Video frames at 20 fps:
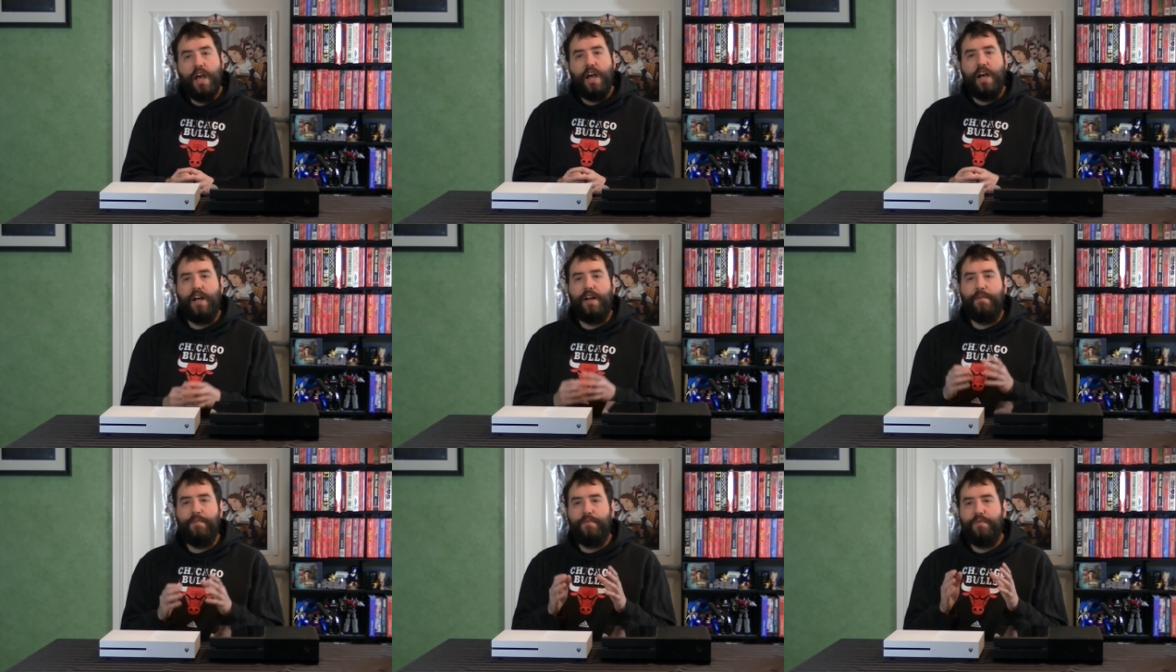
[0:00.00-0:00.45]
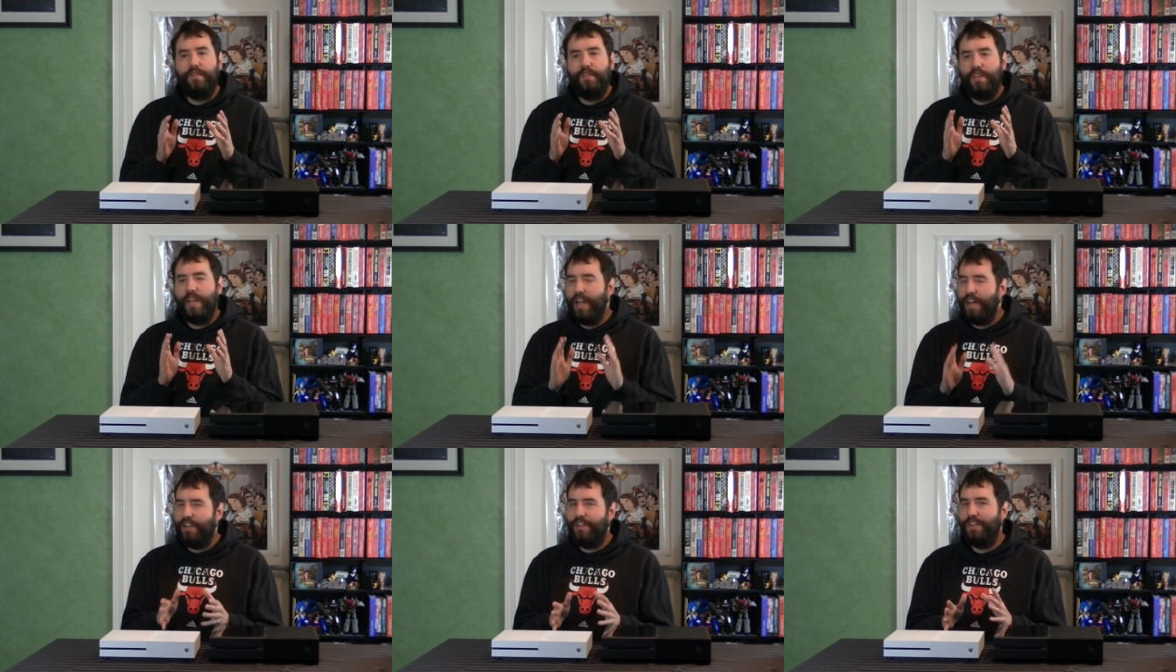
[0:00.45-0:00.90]

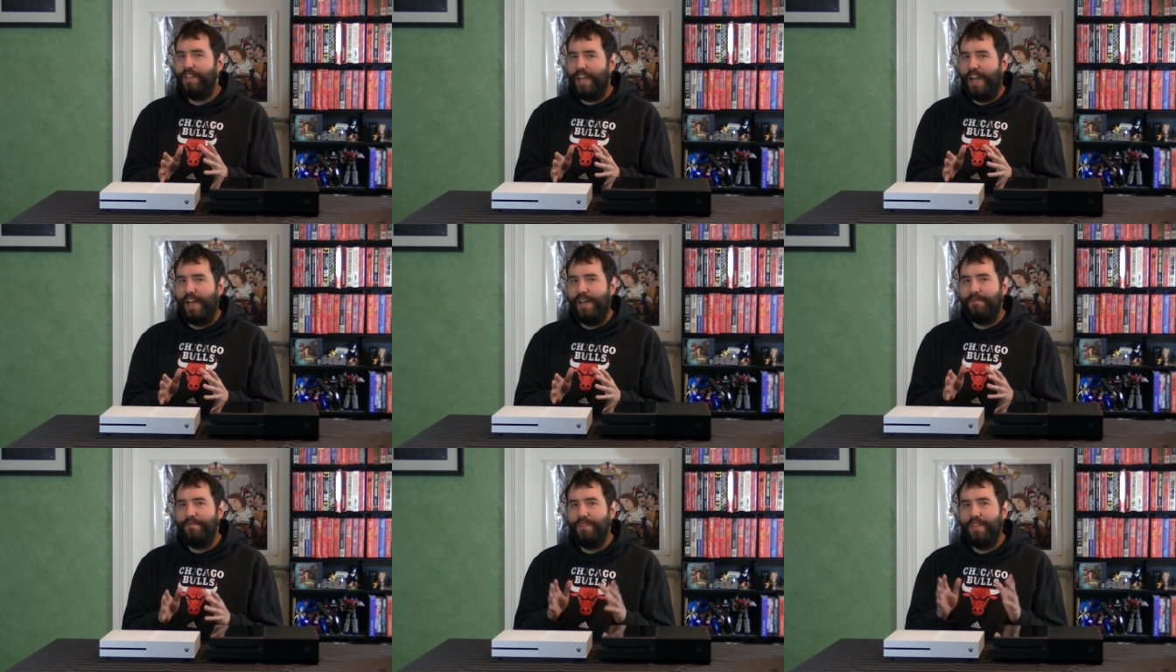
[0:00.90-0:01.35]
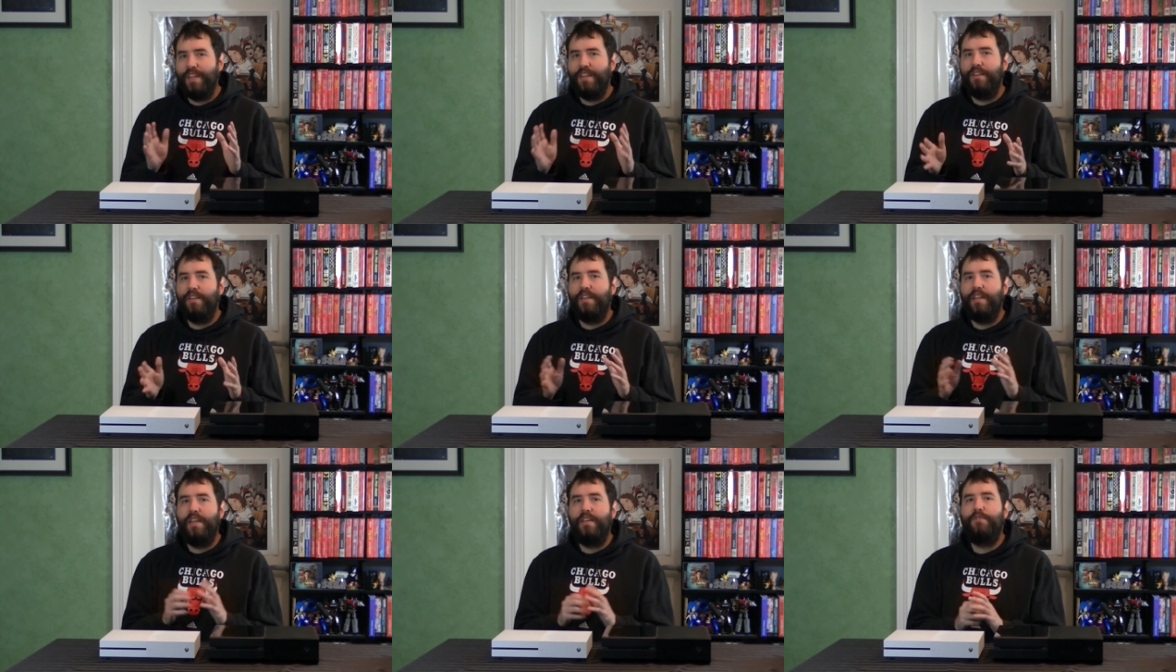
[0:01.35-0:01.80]
Not a good guy,
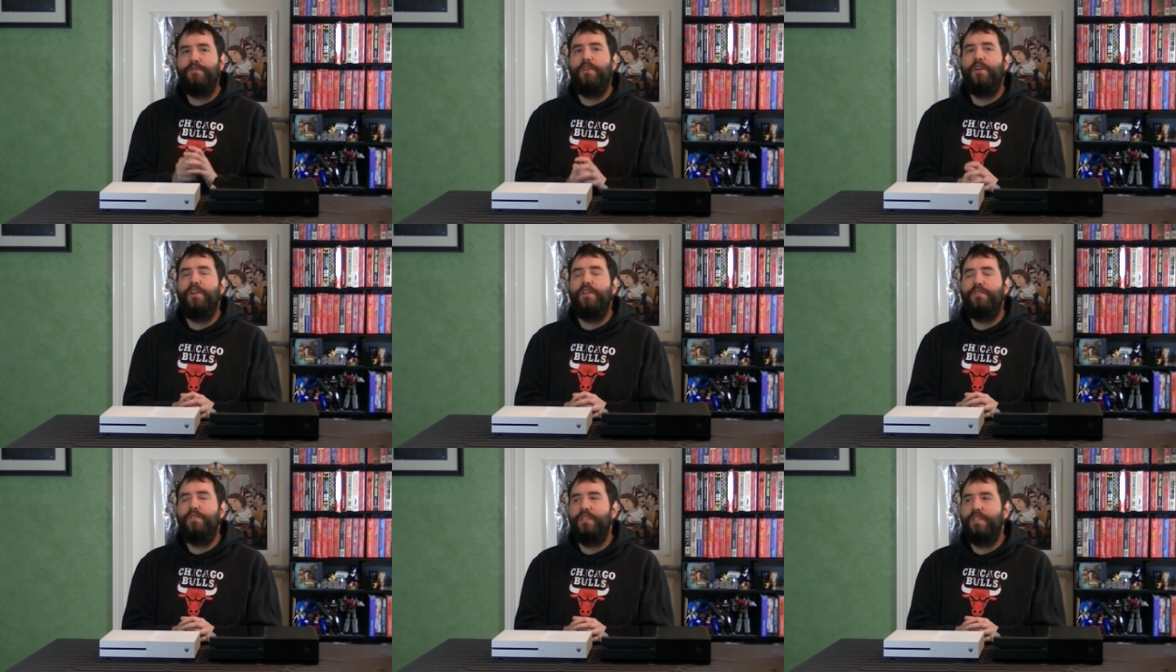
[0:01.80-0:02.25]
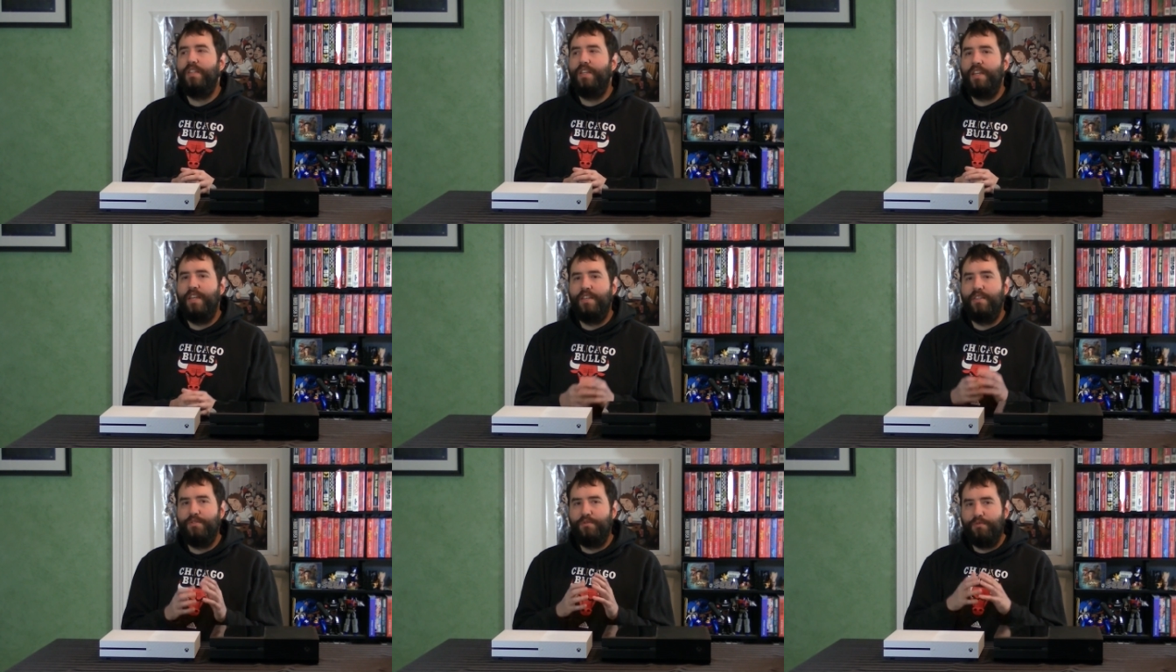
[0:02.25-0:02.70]
as far as
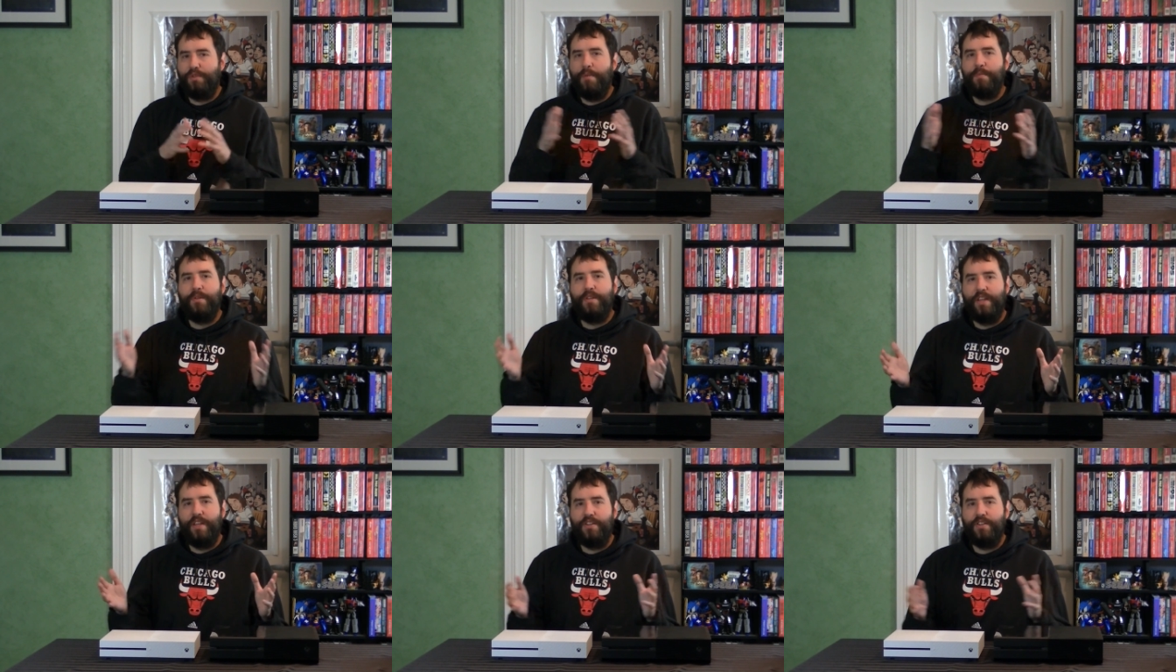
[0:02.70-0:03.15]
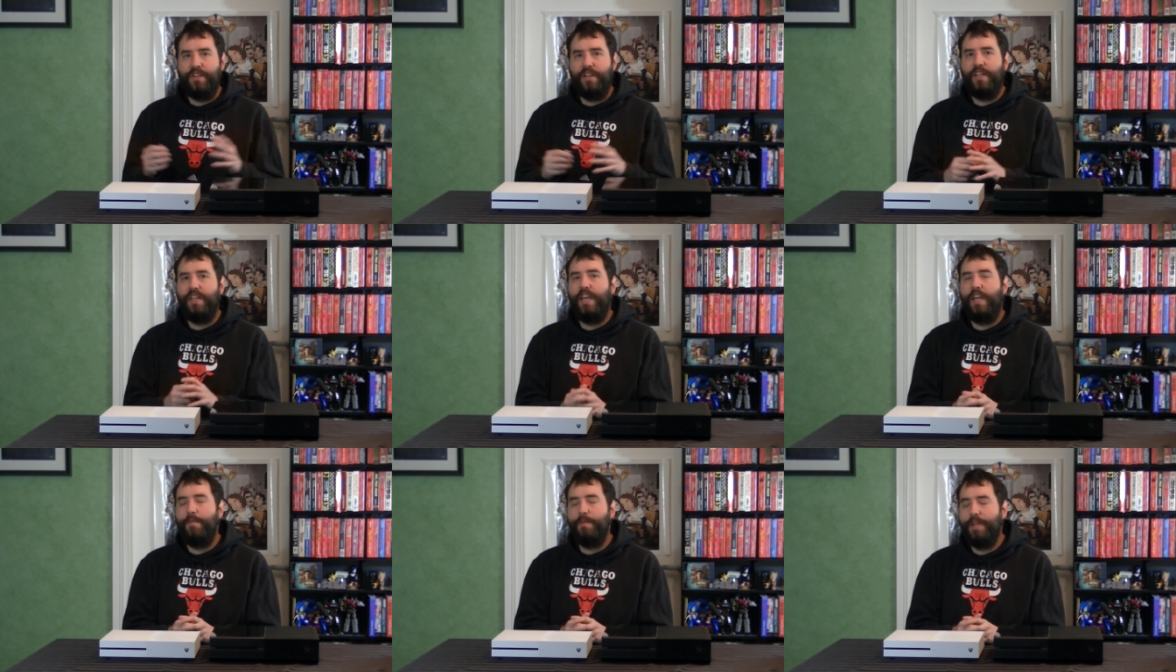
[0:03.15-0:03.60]
his reputation
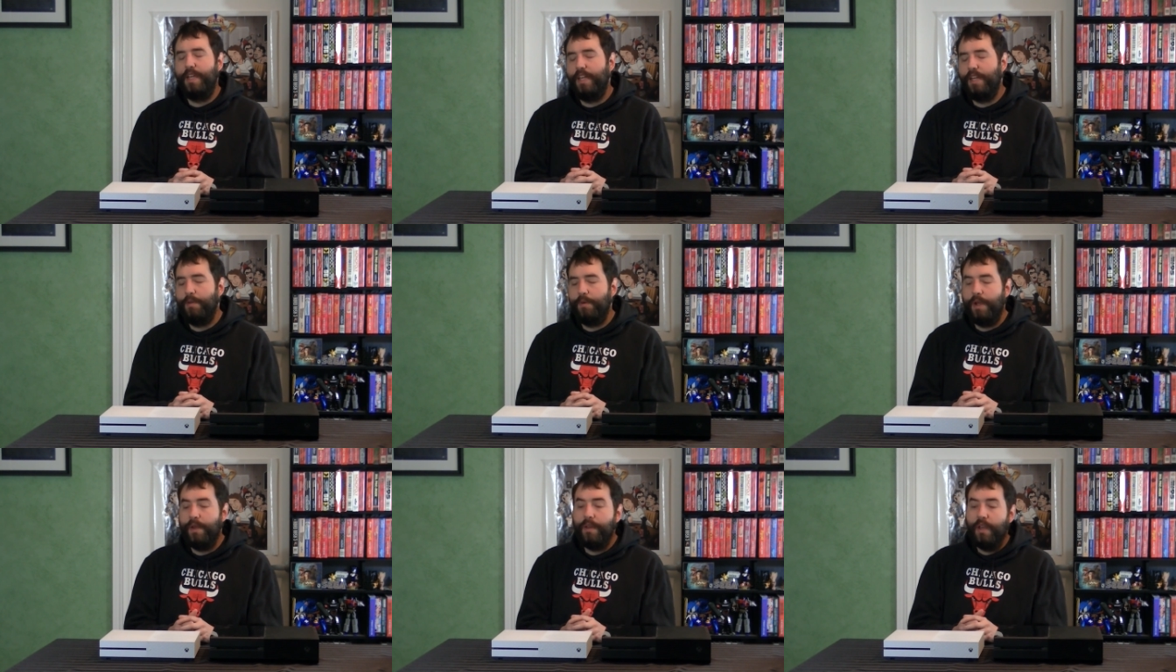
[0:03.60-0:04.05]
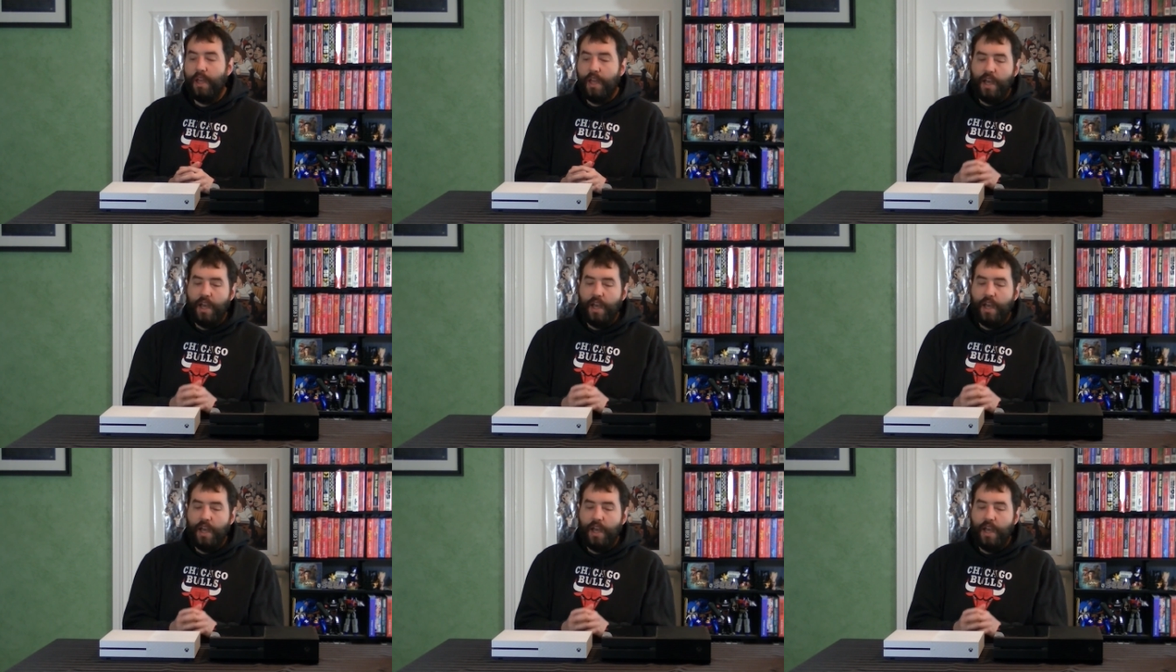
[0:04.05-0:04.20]
in gaming, anyway.